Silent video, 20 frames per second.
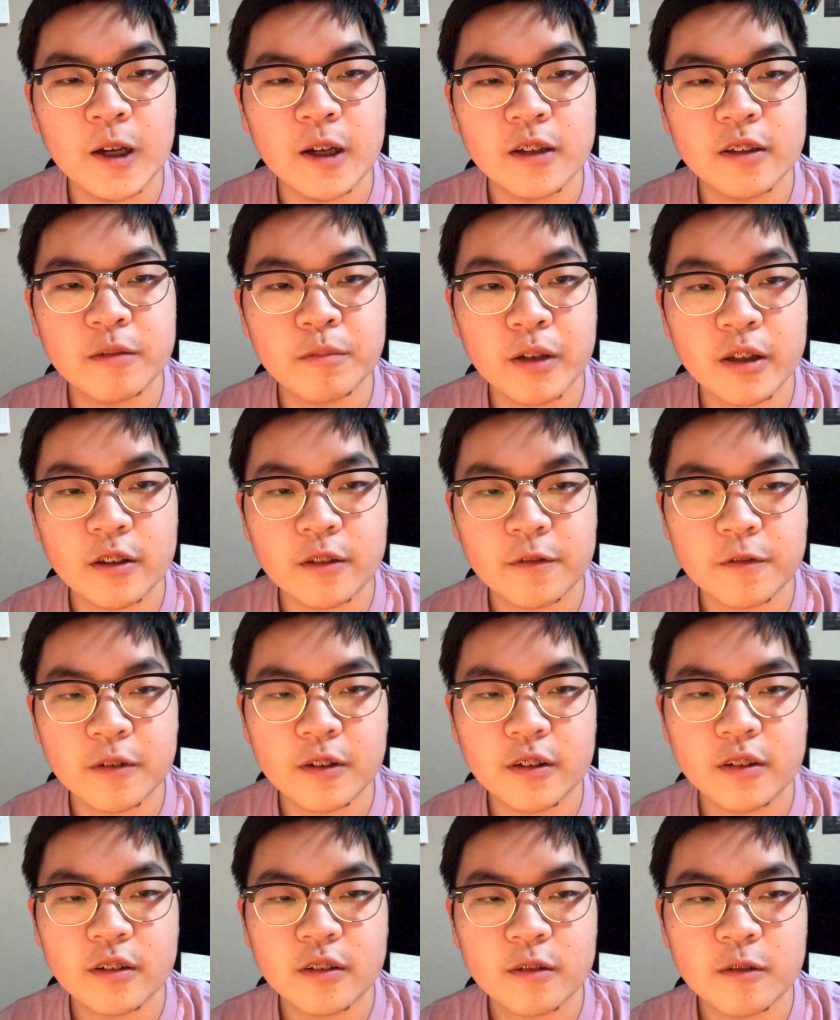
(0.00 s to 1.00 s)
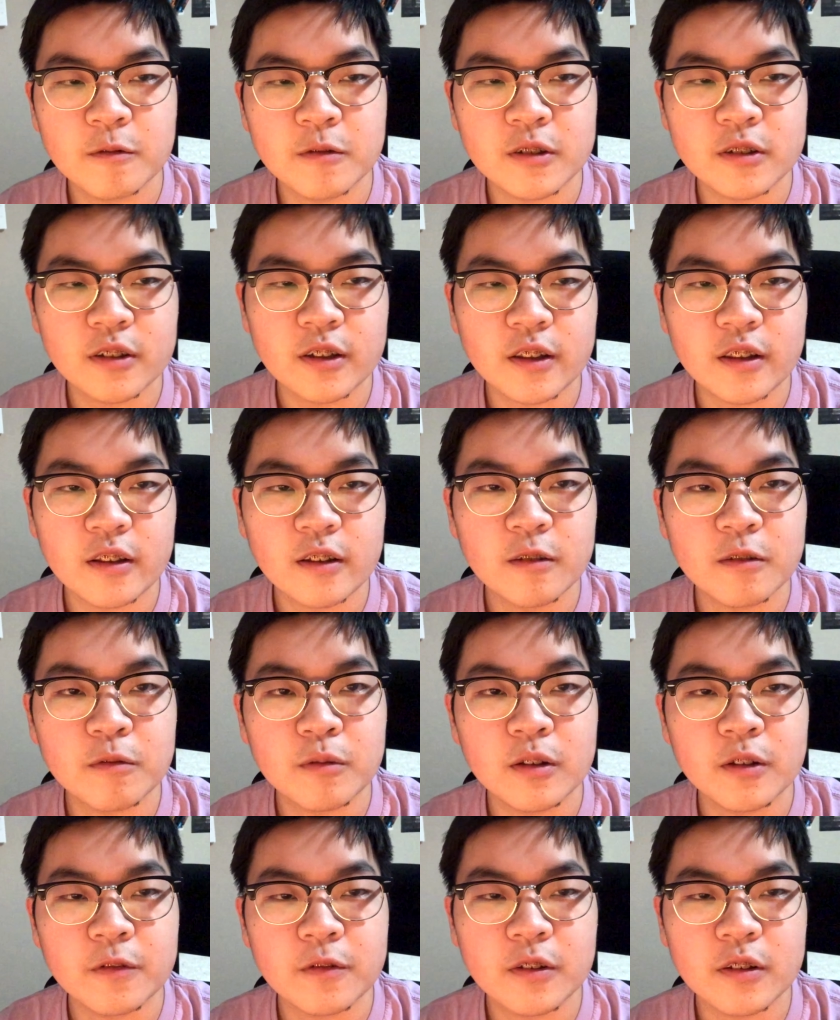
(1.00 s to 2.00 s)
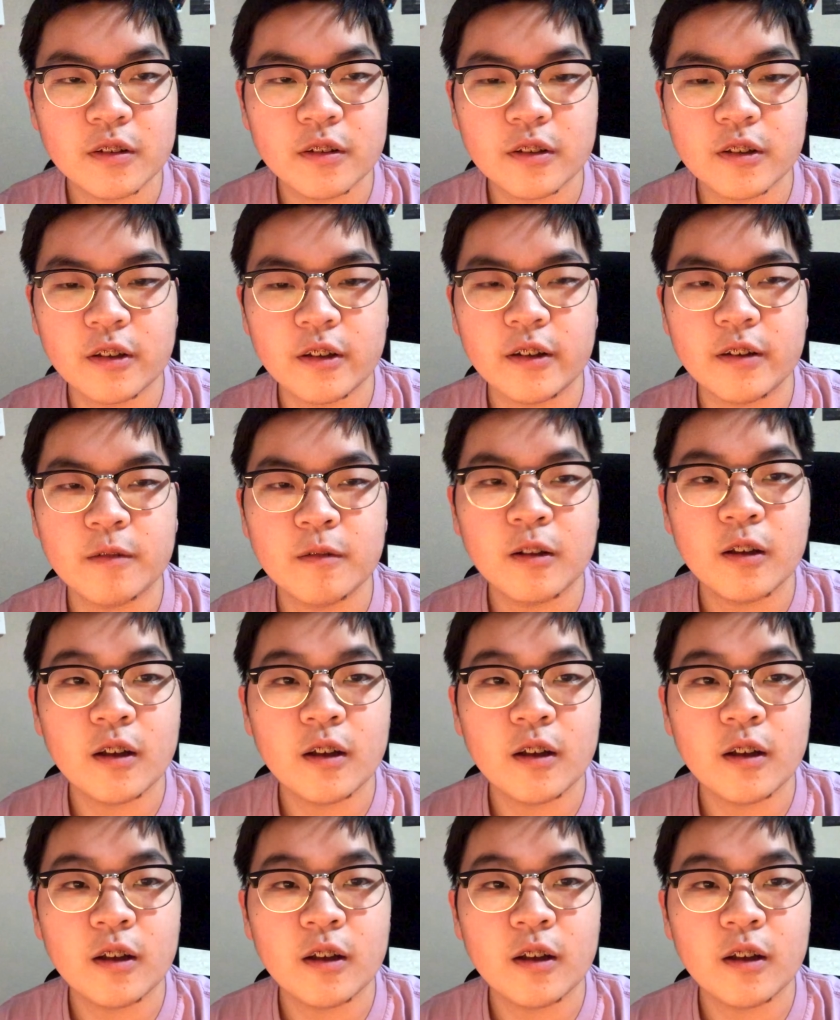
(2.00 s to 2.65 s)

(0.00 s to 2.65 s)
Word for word: Smiling Friends, which I think was really fun. Yeah.